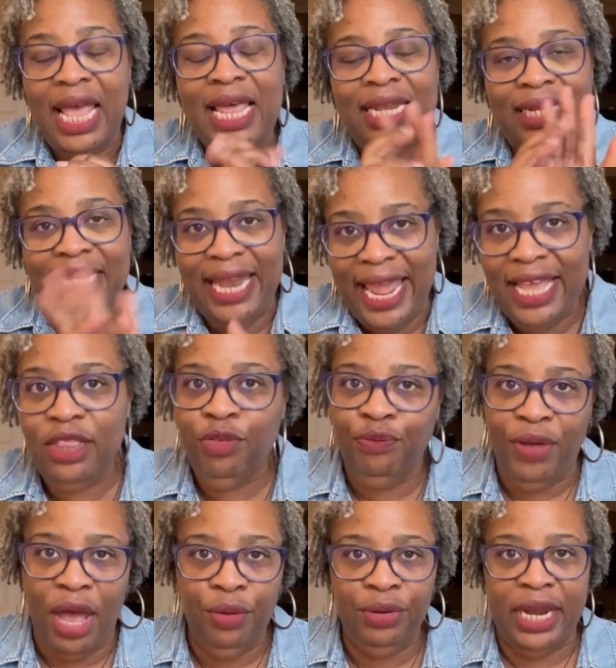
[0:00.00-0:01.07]
lay the
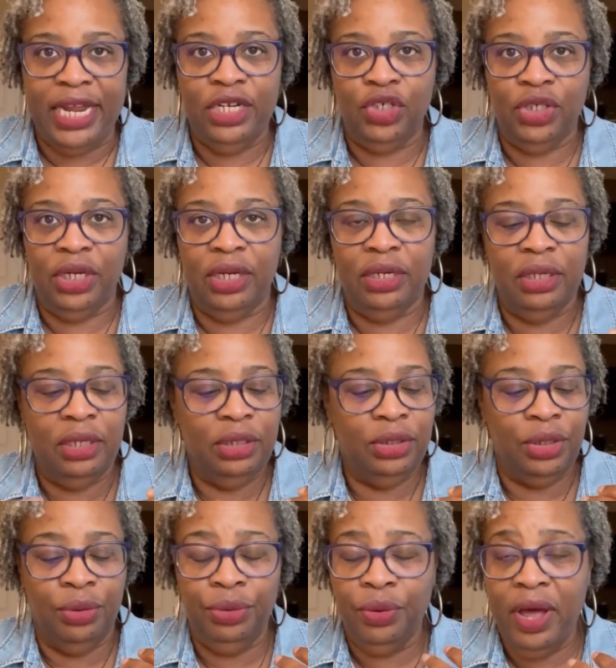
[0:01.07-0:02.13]
foundation,
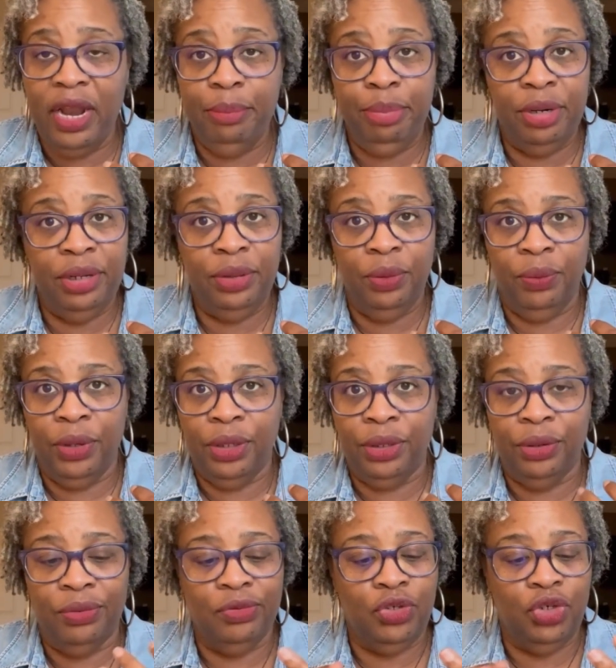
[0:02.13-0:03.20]
don't know how to put in the
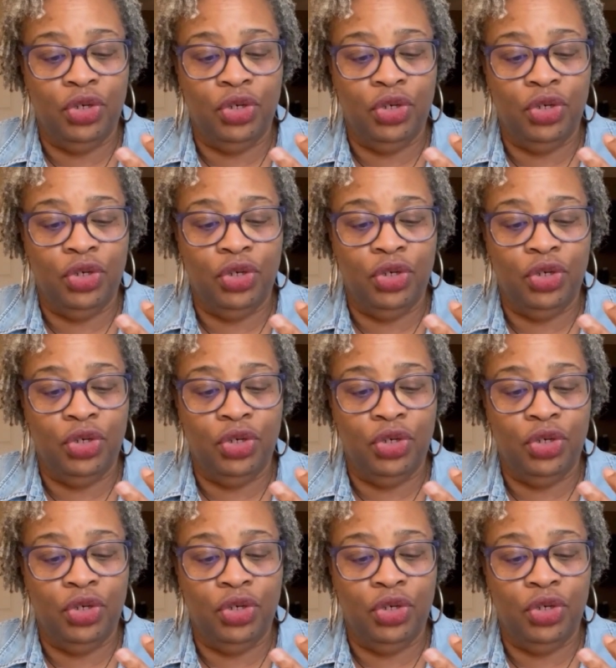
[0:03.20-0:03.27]
windows,